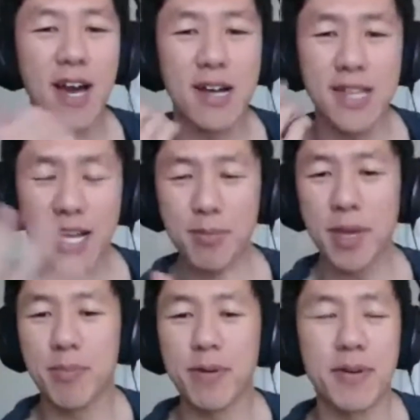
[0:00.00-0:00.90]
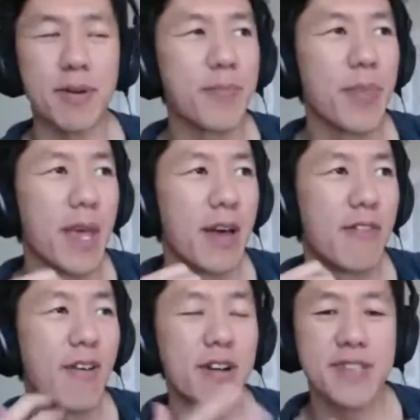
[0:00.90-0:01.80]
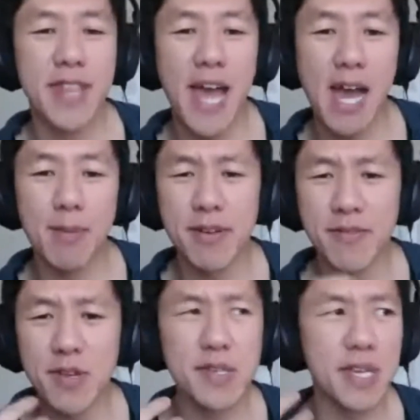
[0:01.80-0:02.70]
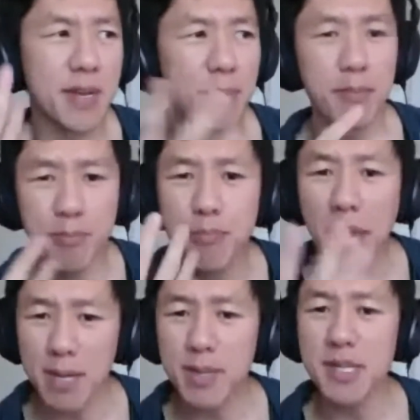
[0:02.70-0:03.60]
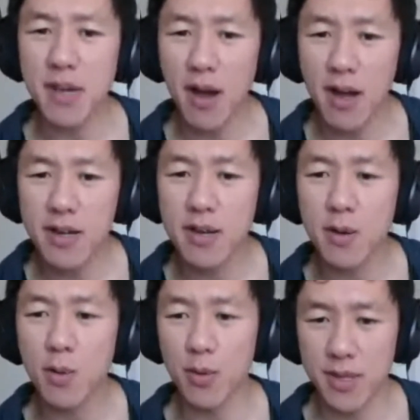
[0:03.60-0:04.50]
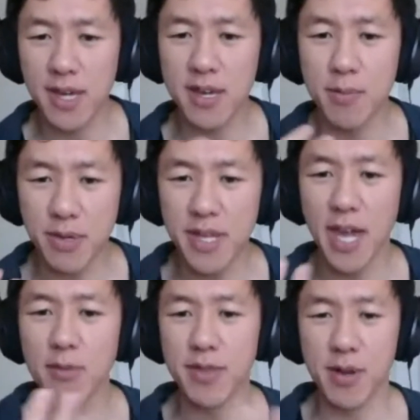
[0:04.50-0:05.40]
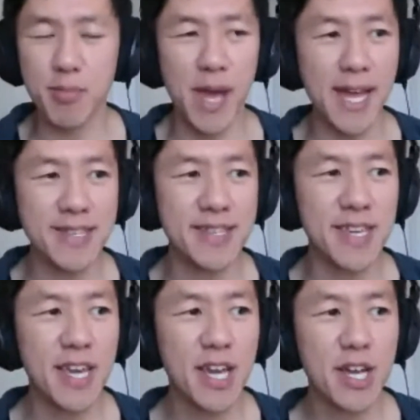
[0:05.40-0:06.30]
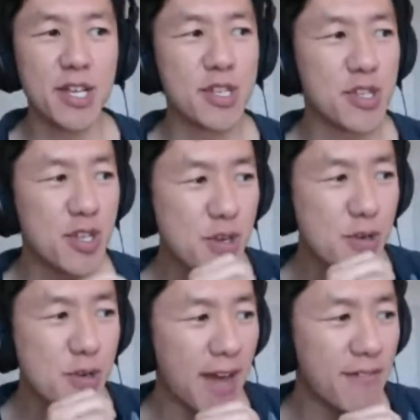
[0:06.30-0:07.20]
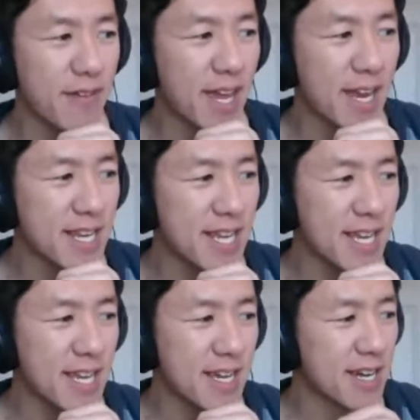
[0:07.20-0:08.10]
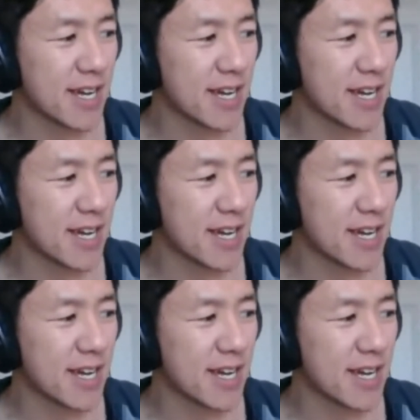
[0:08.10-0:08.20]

A lot of people fall into the habit of using baby talk when they communicate with their pets. Yeah. Do you have any...